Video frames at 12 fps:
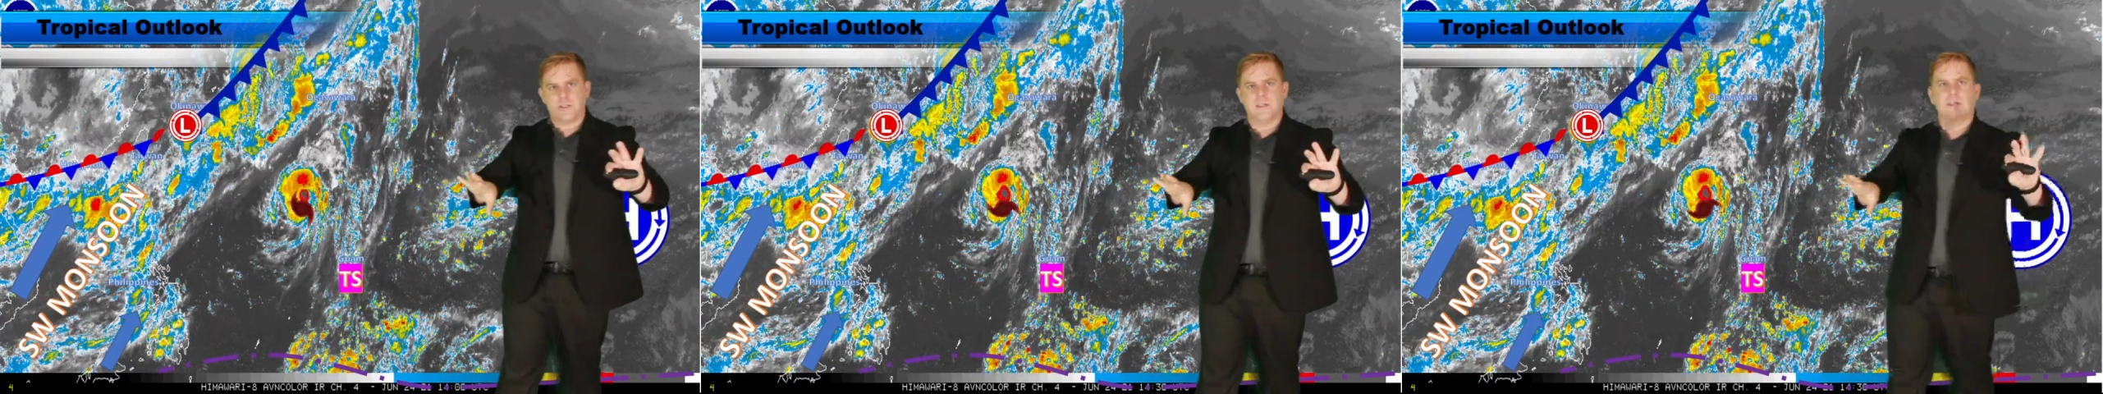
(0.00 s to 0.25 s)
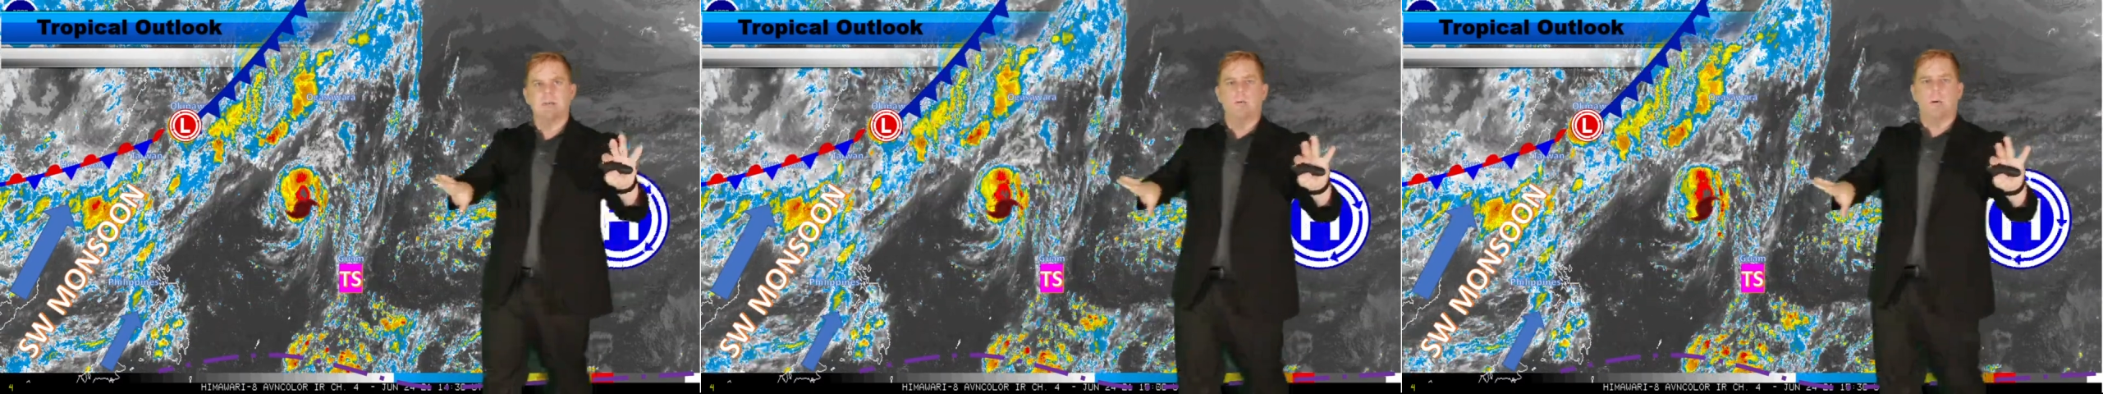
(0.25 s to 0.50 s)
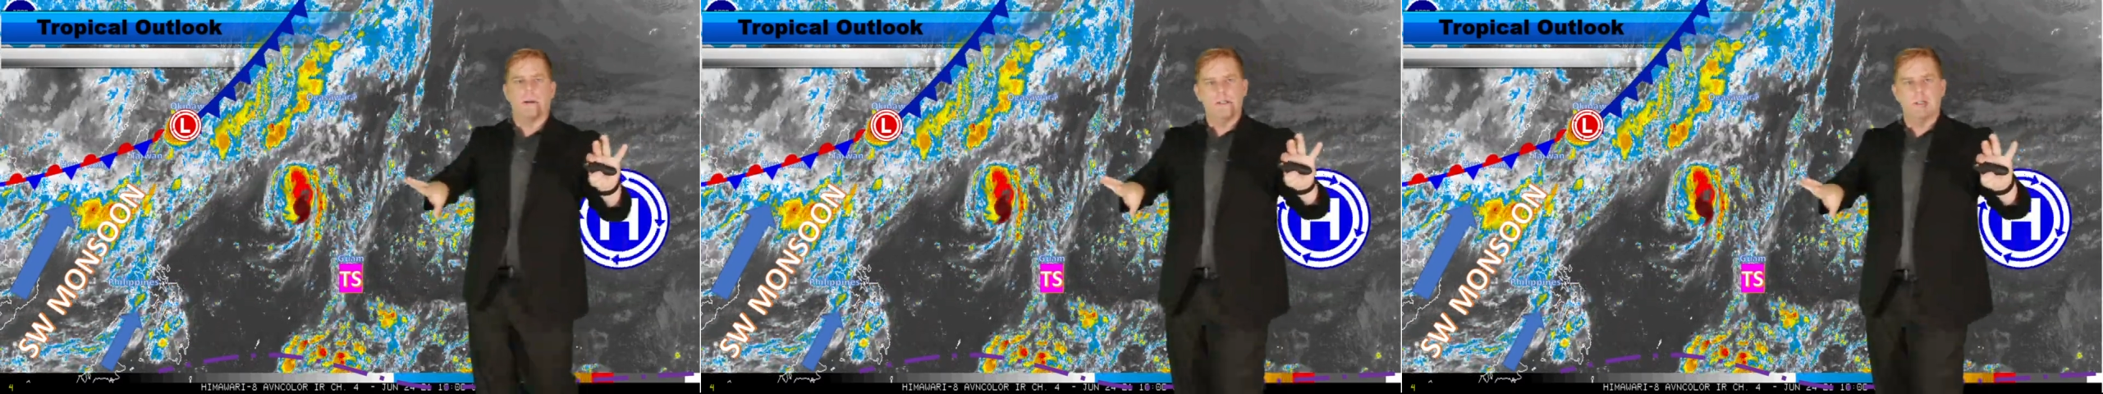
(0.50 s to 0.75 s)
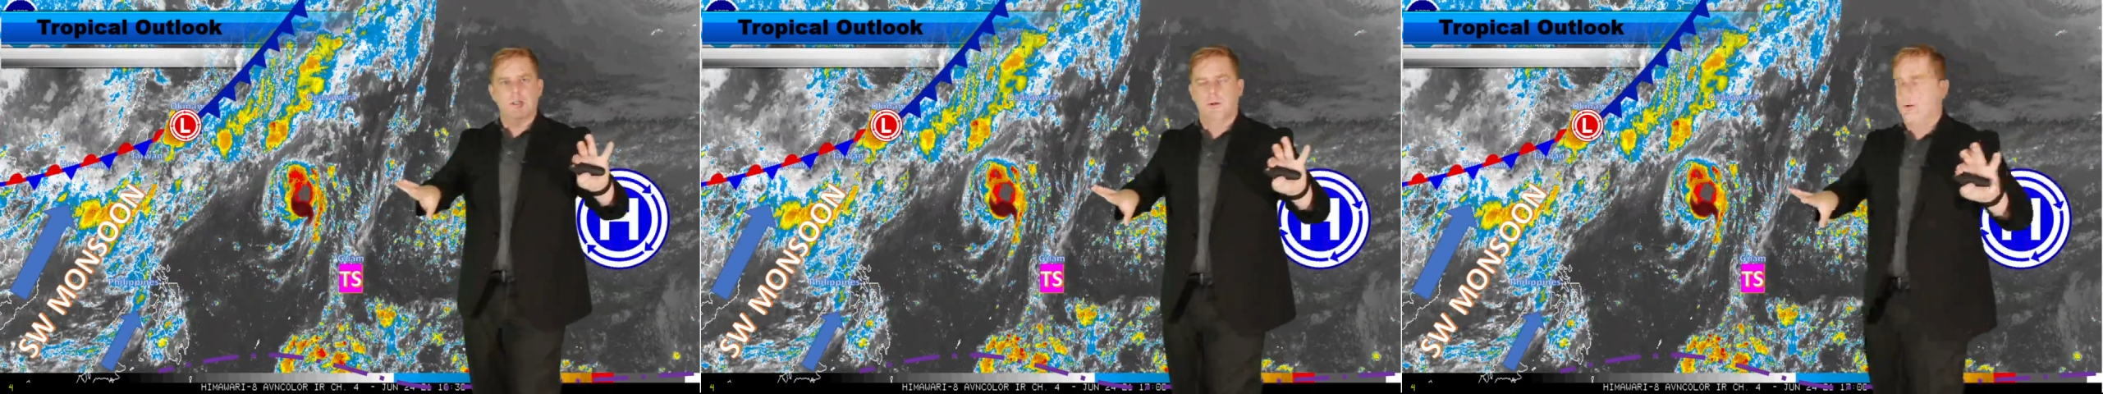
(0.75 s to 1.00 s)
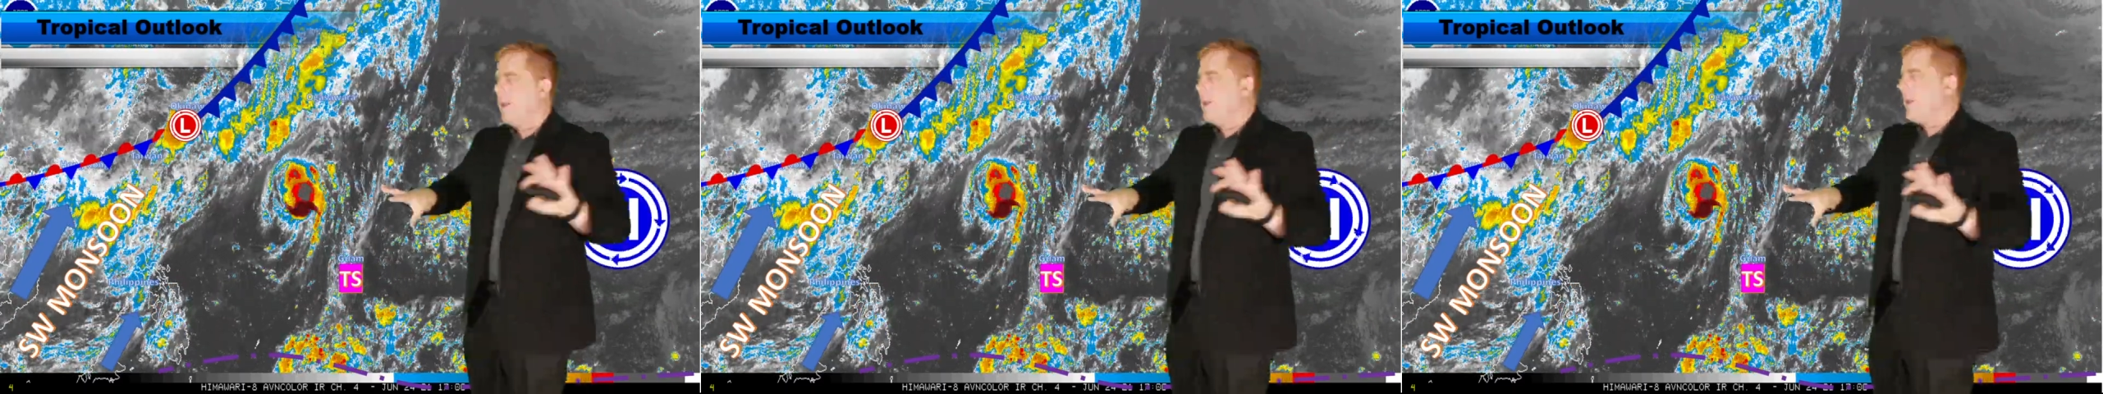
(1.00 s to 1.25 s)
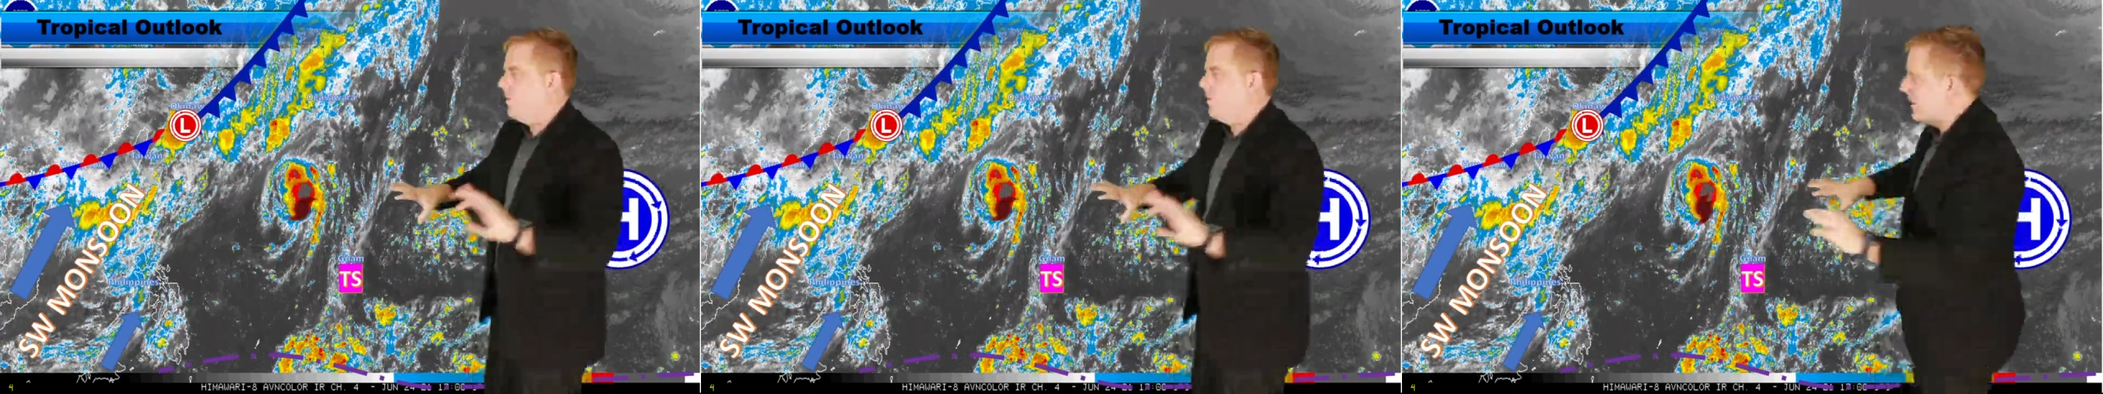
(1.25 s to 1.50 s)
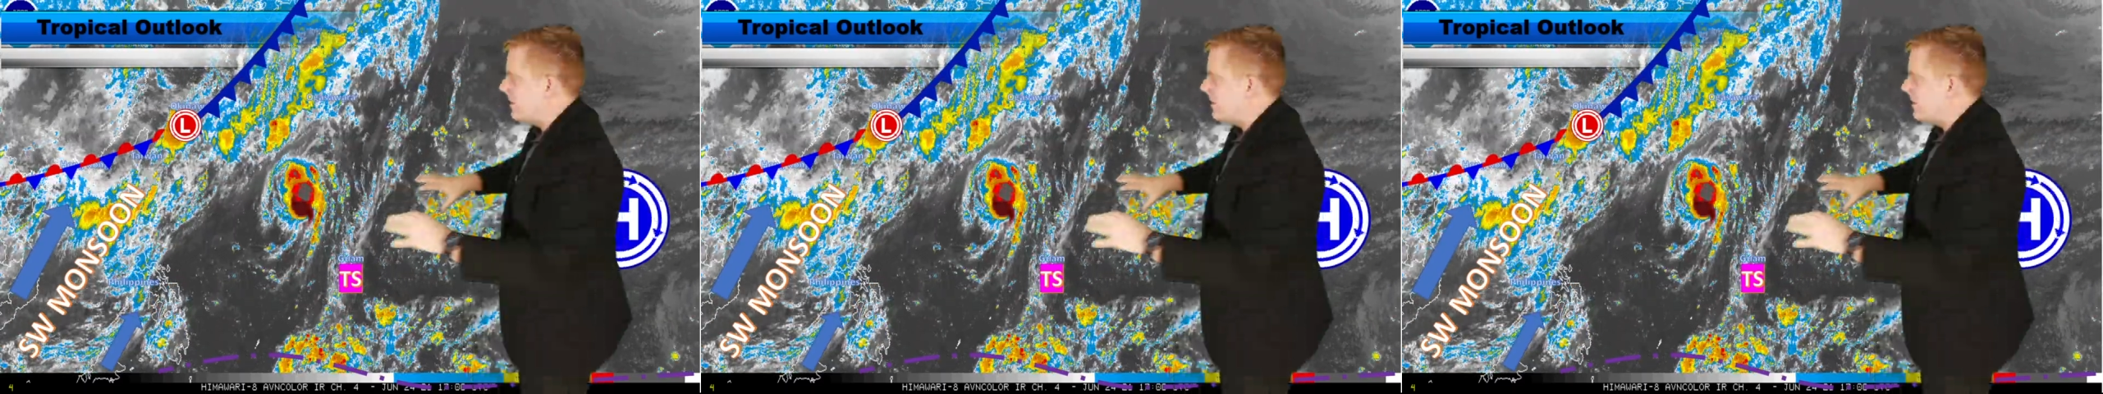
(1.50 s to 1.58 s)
thing you want to do. You want to